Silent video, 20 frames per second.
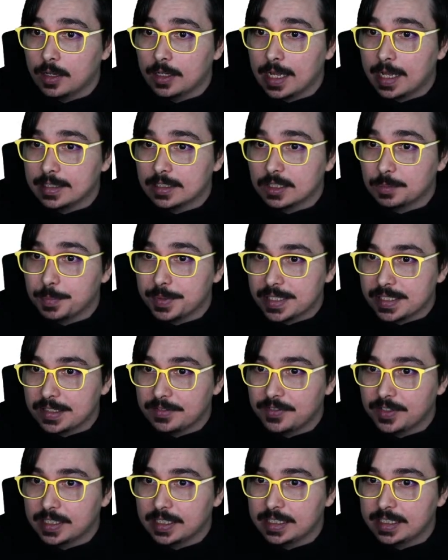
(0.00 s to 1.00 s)
and
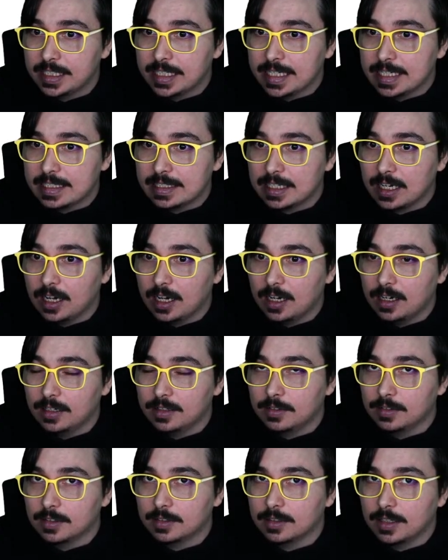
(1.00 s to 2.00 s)
specifically
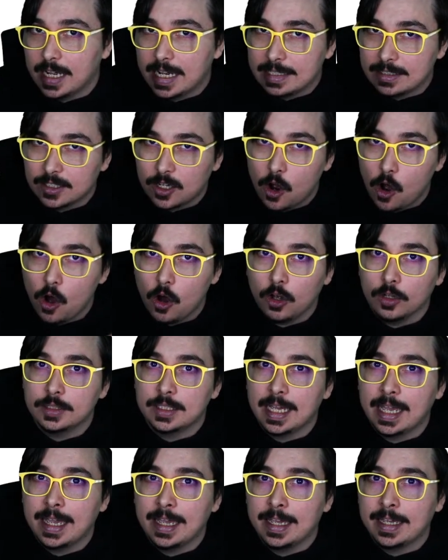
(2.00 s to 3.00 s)
it's
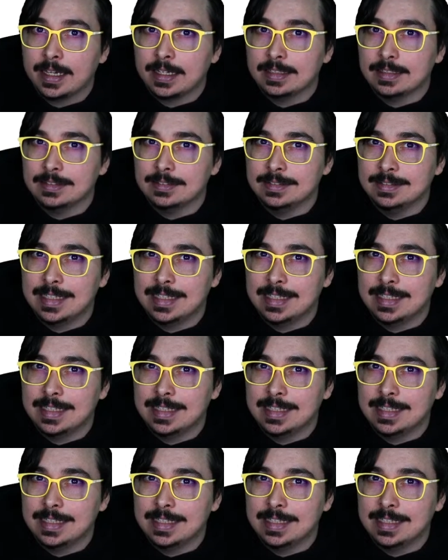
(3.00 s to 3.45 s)
called a